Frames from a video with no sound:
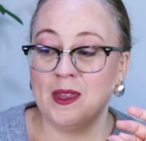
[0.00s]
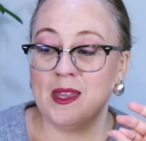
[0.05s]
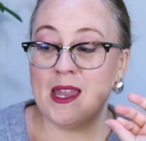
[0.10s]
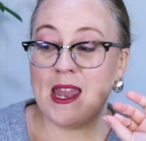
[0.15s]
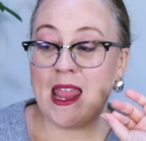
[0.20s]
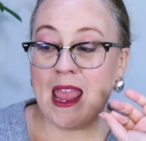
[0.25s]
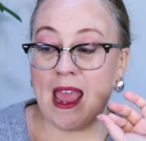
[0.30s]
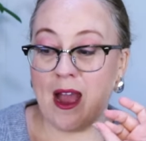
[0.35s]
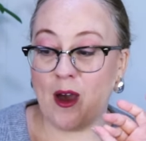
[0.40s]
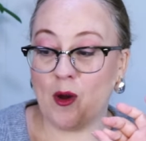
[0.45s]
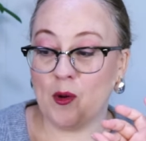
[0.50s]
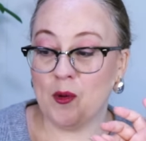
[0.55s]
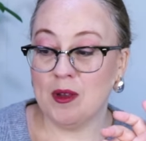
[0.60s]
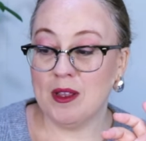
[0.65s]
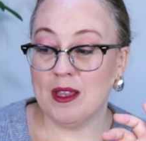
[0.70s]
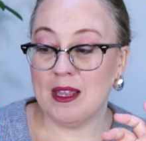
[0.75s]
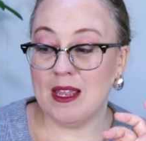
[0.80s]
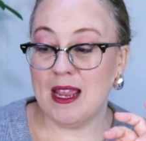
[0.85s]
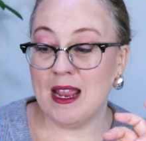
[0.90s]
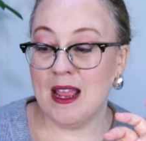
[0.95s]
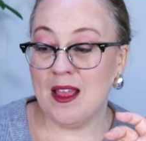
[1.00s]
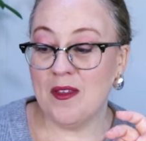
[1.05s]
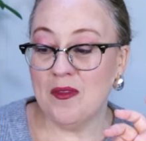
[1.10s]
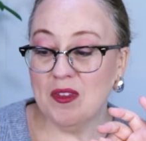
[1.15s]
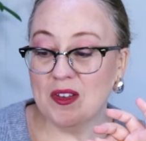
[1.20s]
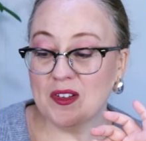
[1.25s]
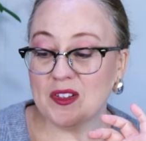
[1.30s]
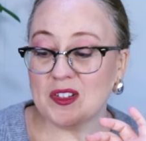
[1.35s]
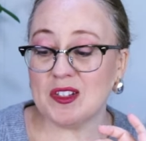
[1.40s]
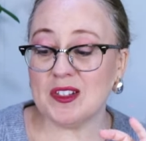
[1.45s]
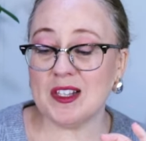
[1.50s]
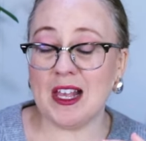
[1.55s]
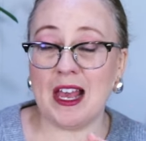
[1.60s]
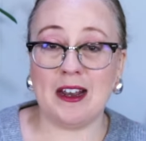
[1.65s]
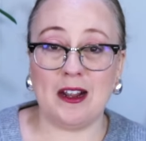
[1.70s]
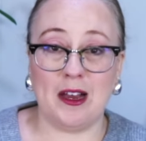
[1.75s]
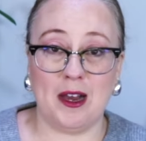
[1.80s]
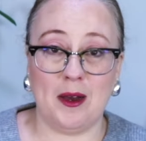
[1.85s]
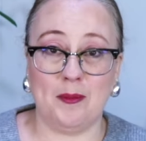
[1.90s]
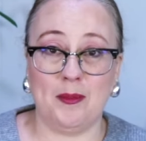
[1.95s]
Now, in the
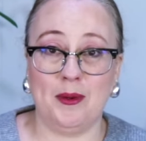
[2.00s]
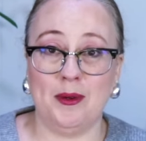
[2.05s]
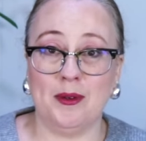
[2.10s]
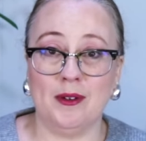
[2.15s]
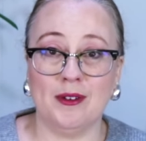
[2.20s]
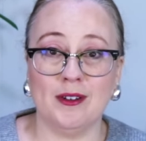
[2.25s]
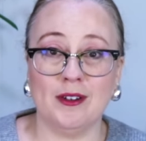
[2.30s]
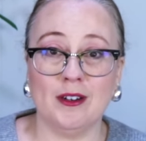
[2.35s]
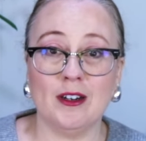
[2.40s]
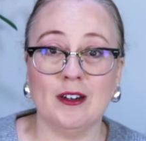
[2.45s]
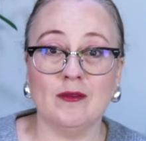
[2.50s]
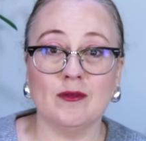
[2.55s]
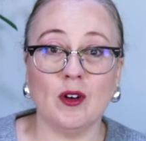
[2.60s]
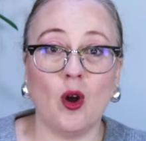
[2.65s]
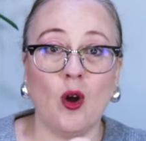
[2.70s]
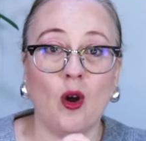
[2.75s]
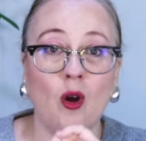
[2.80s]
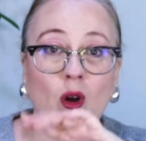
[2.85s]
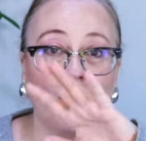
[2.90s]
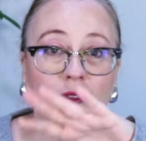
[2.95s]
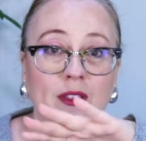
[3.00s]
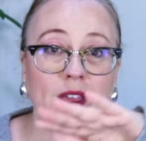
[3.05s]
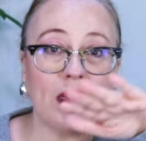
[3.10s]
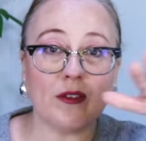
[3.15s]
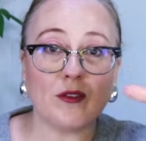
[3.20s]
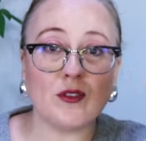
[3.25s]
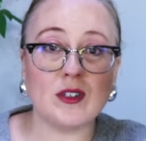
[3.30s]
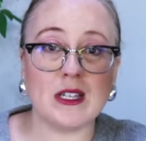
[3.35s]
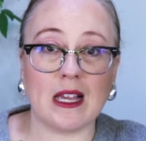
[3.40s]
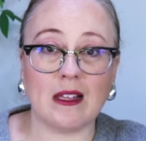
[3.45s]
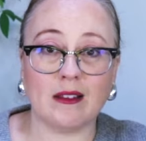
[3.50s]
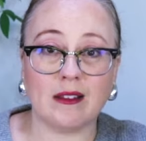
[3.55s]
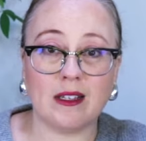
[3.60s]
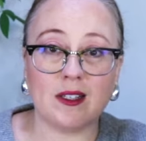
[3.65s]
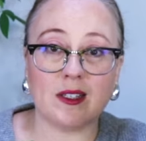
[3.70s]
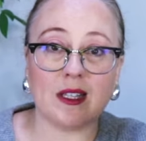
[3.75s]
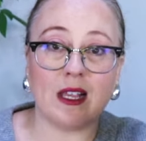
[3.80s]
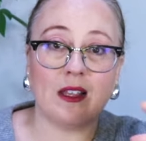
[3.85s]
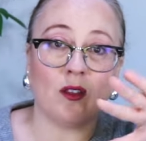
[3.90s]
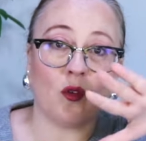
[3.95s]
setup of all the other
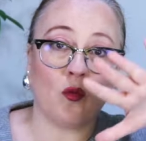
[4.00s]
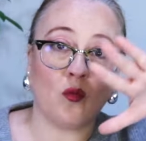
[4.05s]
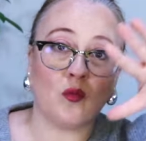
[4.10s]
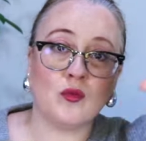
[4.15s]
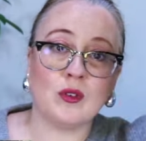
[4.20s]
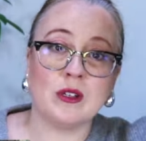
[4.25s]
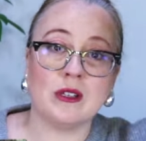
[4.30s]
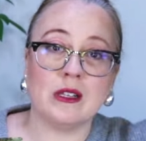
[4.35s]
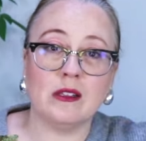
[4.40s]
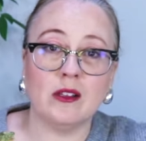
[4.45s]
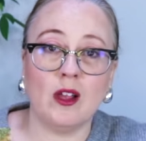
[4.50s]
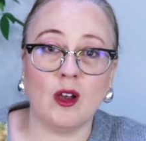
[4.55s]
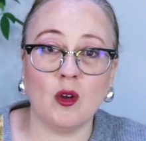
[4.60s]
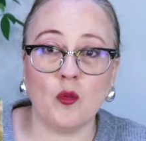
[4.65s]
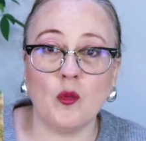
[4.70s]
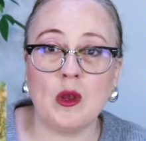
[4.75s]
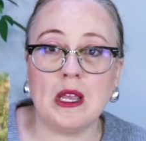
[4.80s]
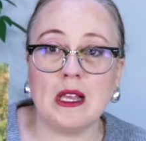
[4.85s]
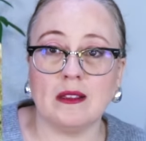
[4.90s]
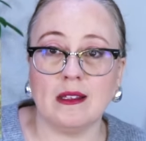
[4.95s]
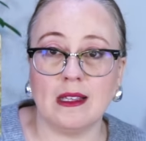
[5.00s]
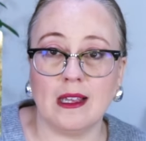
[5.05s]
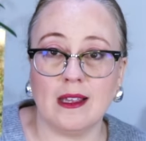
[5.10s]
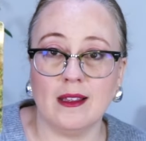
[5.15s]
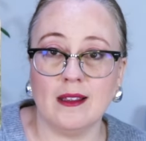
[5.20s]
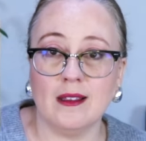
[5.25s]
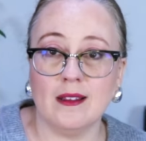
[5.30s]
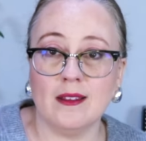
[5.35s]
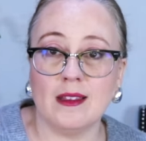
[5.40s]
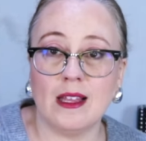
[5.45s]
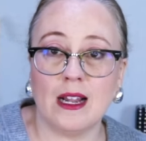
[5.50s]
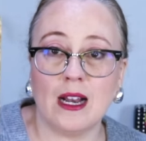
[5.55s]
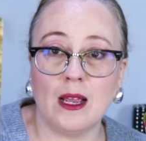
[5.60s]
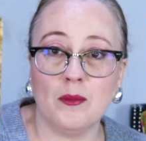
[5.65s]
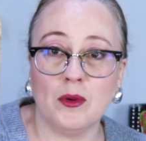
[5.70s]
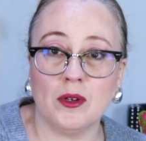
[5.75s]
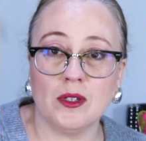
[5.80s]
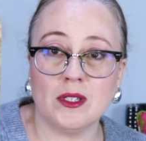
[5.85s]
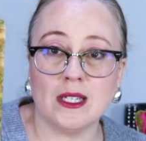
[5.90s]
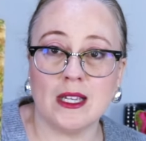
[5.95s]
dailies and the really long weekly that I
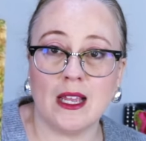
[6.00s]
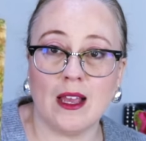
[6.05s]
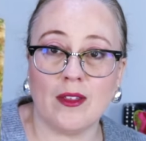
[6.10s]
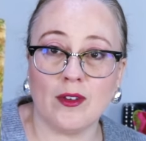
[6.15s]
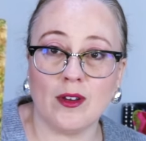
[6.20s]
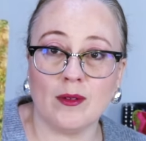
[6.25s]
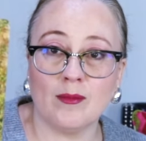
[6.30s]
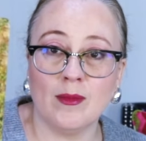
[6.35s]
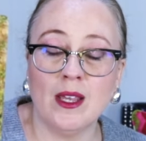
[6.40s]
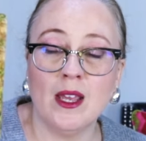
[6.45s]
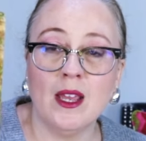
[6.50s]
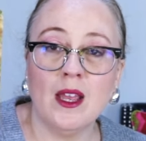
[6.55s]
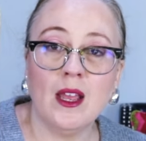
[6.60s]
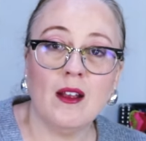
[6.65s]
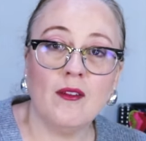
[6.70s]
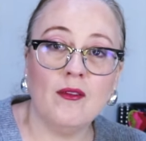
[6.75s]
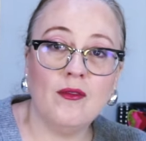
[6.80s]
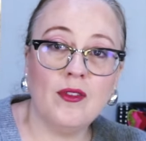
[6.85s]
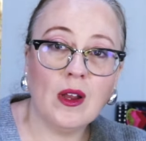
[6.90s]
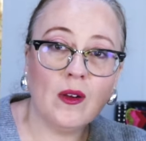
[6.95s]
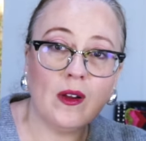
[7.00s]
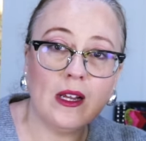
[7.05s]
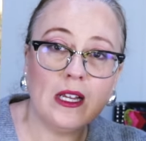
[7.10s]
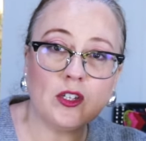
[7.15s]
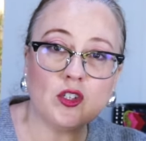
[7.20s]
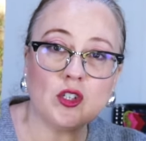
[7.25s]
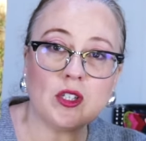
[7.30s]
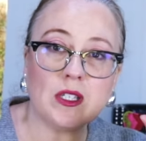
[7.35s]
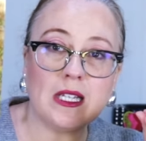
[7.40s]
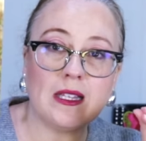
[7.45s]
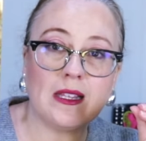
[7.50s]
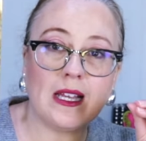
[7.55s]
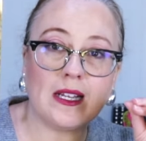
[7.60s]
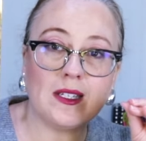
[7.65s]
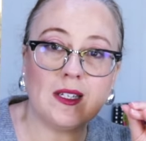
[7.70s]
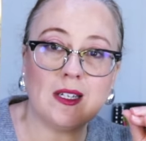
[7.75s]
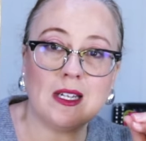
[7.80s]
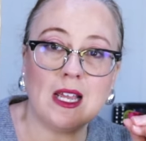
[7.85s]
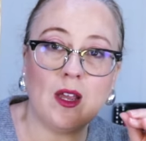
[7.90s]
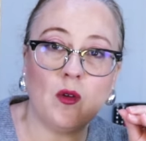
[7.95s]
put together, very interesting
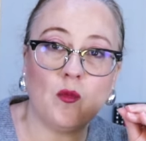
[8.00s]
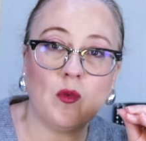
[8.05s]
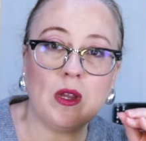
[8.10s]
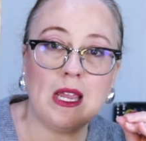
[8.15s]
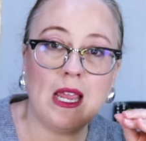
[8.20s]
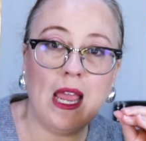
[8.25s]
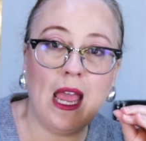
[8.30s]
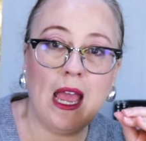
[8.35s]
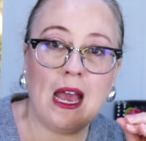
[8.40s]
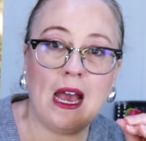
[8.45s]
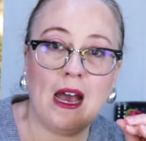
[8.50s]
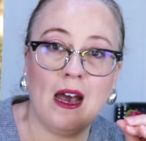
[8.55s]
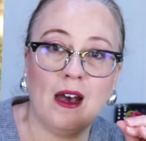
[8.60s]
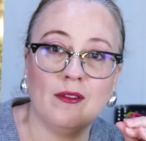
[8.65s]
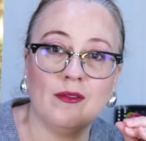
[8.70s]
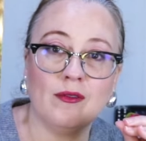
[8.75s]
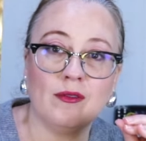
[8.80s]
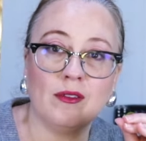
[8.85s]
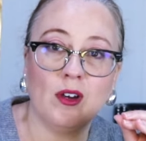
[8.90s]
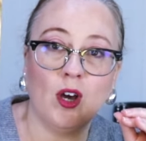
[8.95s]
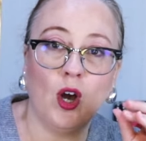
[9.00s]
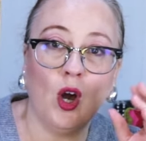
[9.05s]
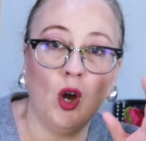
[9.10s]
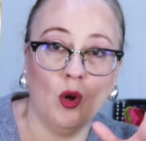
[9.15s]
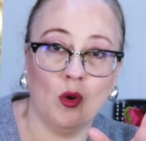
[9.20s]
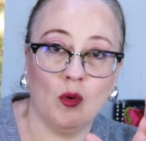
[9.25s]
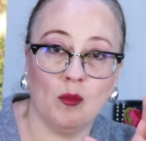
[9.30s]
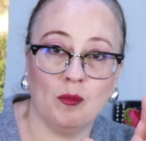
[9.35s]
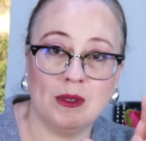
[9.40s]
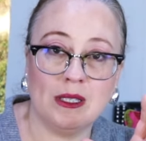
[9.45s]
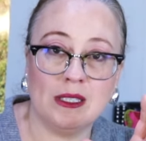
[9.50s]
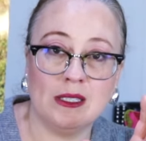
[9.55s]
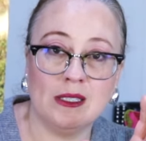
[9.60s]
that today we have home